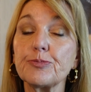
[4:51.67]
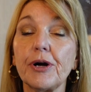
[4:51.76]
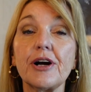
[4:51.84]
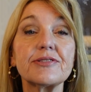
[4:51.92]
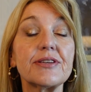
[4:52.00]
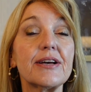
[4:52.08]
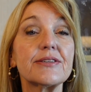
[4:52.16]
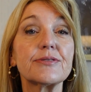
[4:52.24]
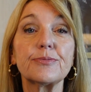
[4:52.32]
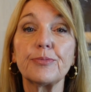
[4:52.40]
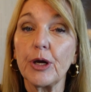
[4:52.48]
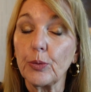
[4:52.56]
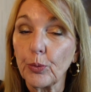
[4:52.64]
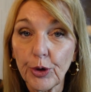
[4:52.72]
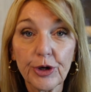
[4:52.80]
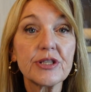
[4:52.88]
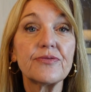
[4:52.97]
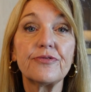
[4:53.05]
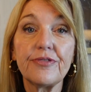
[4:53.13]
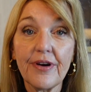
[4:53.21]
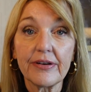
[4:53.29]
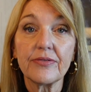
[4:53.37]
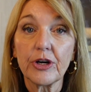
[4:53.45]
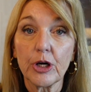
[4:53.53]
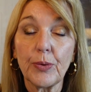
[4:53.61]
process, it works
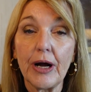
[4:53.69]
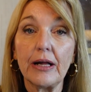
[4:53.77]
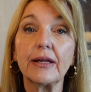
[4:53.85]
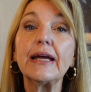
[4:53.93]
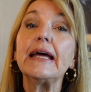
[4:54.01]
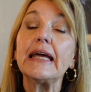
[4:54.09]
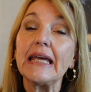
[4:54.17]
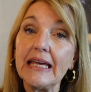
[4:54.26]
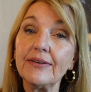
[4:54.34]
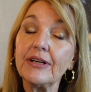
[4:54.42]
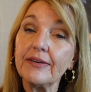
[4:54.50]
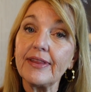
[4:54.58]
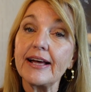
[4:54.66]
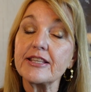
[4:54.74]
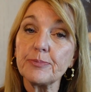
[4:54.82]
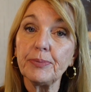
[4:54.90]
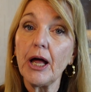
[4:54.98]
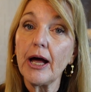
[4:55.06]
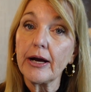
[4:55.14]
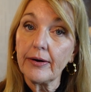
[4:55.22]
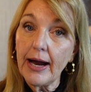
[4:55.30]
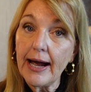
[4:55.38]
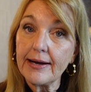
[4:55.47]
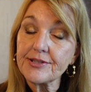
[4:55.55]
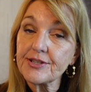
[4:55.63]
very, very well. Even if that supplier
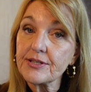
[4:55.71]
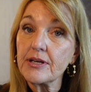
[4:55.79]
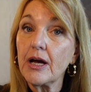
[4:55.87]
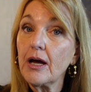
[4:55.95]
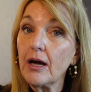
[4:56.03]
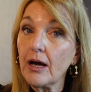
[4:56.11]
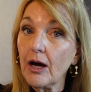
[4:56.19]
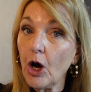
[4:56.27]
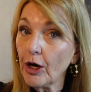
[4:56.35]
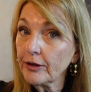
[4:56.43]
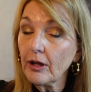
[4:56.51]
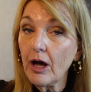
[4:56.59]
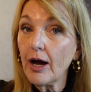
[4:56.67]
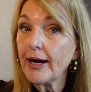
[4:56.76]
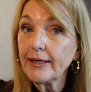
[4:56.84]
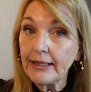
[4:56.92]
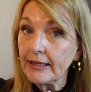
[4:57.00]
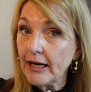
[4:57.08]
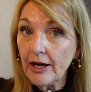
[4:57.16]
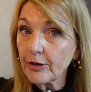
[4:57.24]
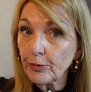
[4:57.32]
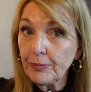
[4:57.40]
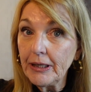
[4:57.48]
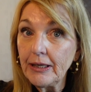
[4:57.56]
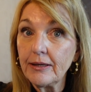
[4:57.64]
asks online in other
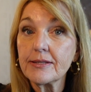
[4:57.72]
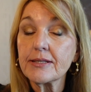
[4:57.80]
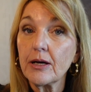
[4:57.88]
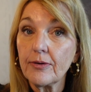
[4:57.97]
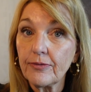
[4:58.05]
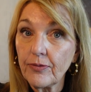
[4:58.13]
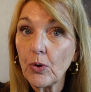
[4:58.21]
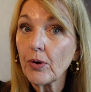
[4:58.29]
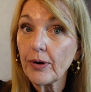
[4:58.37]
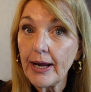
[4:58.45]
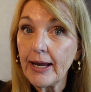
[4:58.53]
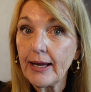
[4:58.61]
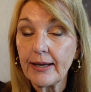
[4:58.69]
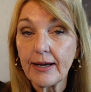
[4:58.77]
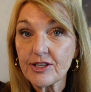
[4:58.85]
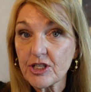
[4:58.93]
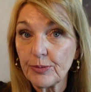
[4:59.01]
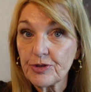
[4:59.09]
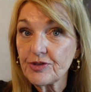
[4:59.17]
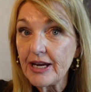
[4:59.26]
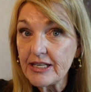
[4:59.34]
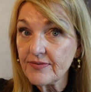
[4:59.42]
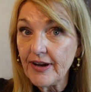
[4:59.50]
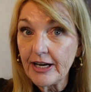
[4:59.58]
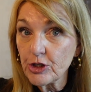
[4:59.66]
means, for a customer
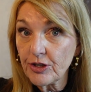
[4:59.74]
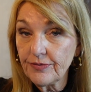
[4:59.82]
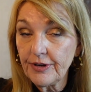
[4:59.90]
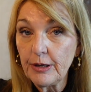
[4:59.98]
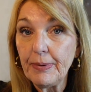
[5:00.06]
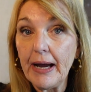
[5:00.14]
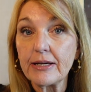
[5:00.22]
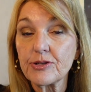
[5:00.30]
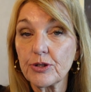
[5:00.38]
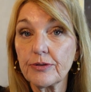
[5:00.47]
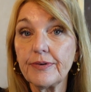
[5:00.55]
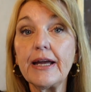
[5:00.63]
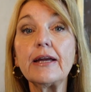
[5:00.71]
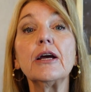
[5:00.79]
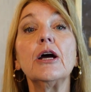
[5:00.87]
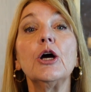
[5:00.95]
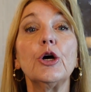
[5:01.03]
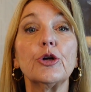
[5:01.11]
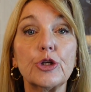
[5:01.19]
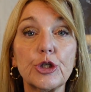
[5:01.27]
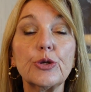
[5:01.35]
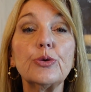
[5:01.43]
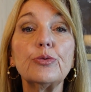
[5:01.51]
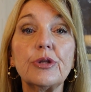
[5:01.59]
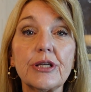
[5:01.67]
satisfaction feedback survey,
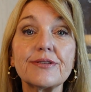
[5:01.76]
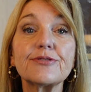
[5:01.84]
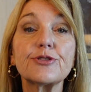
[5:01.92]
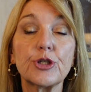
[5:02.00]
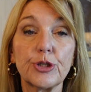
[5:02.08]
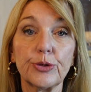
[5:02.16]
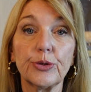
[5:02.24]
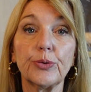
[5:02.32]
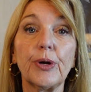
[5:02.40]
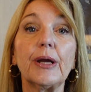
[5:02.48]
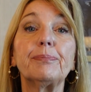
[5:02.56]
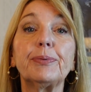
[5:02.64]
do this too. It